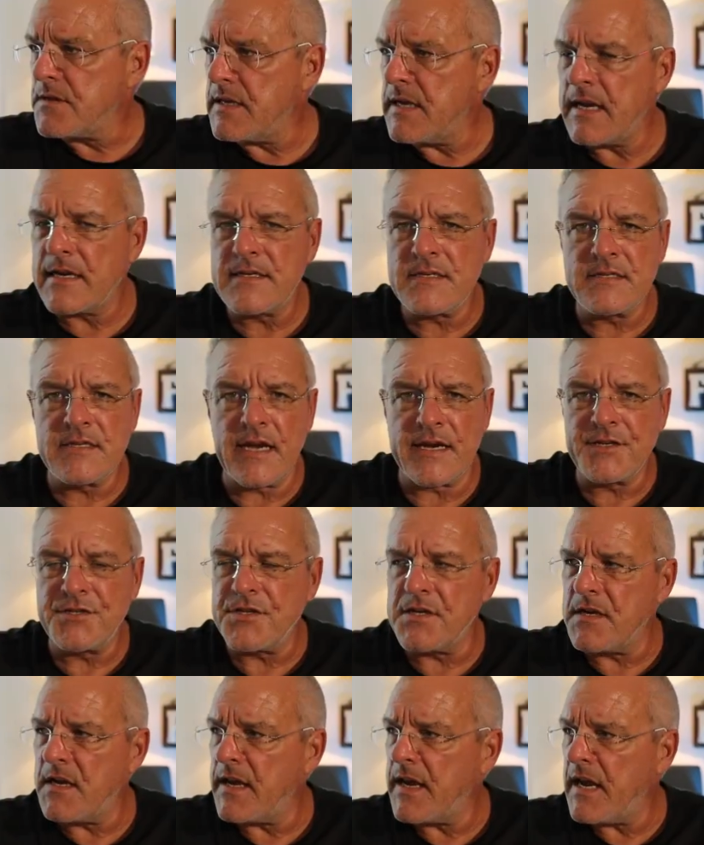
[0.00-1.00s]
the next
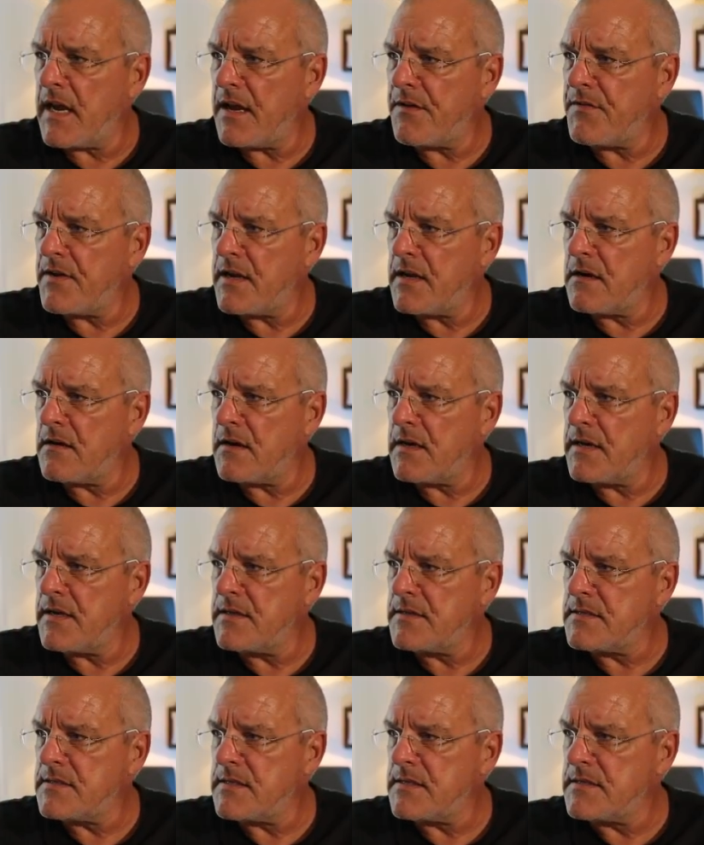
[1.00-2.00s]
section I have here
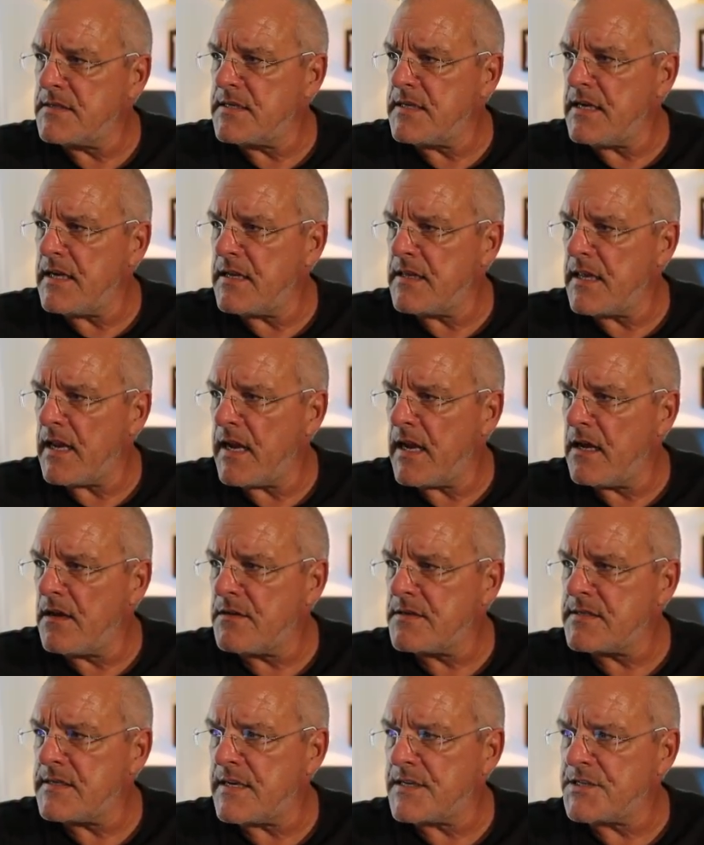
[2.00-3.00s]
is the Z and the
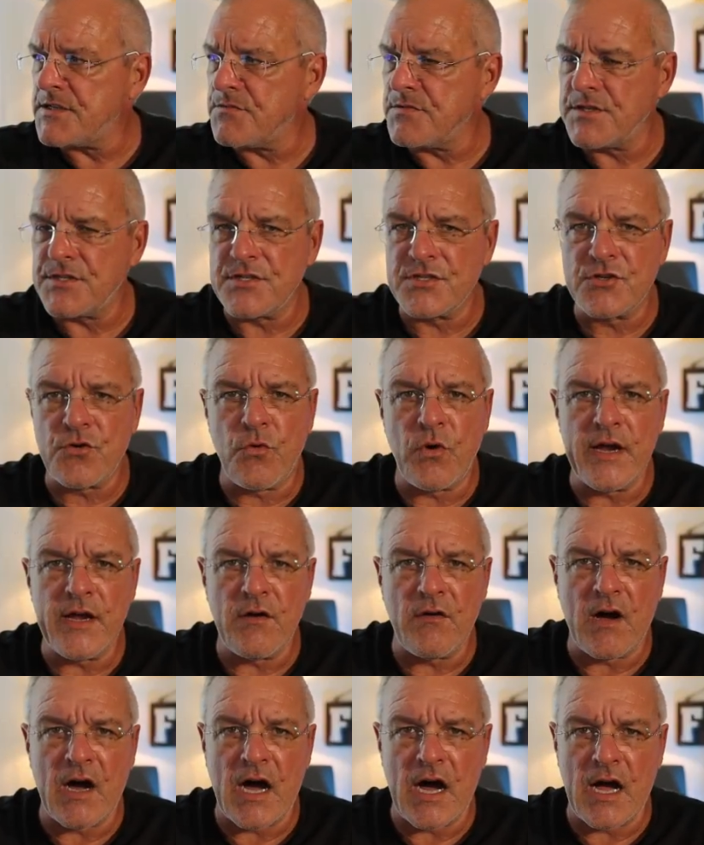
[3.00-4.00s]
L section, which is
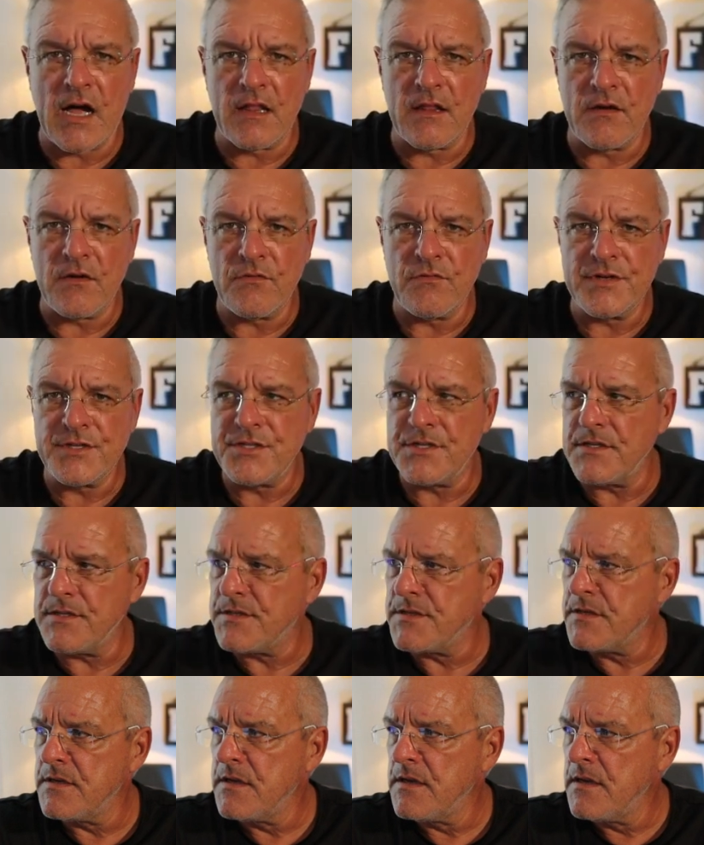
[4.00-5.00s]
Quayle Hollow, which
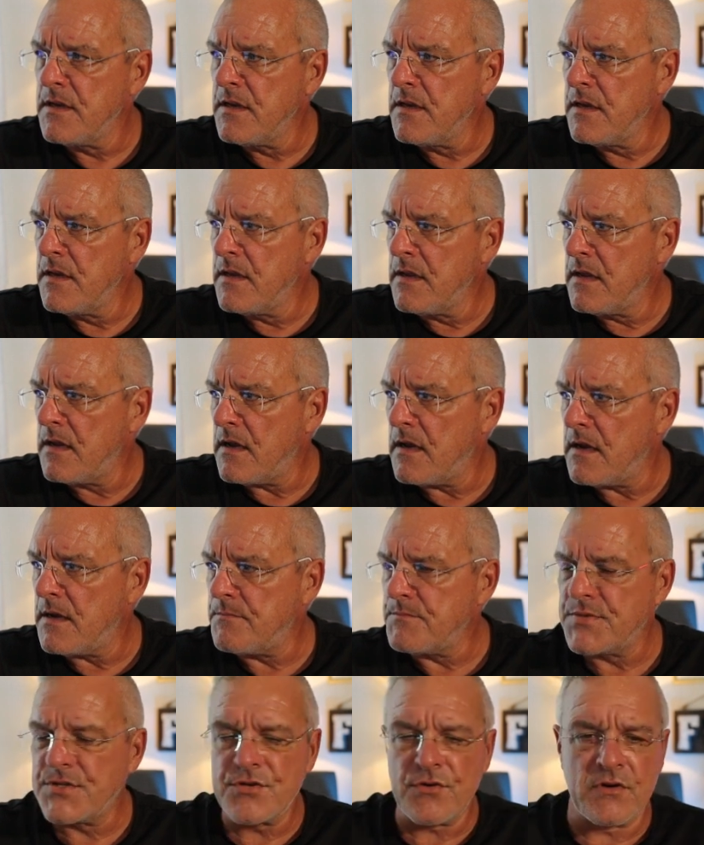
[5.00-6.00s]
is
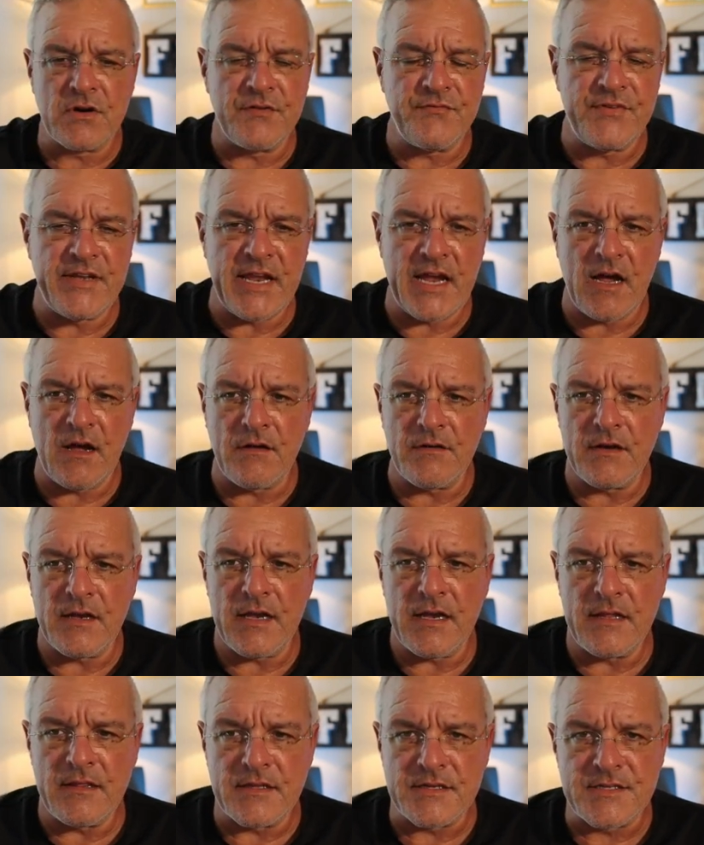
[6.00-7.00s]
sort of down
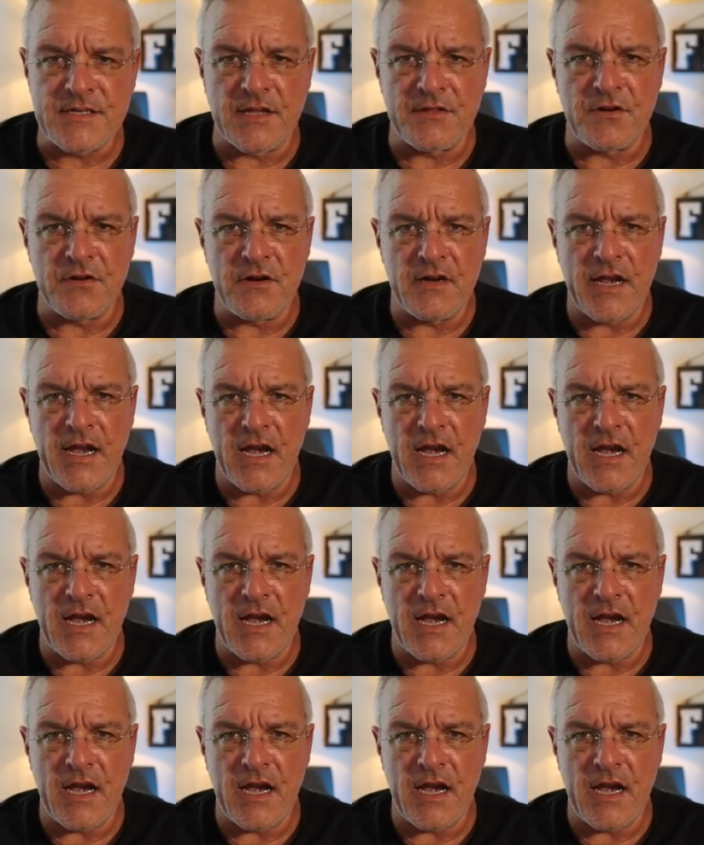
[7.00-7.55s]
in the southern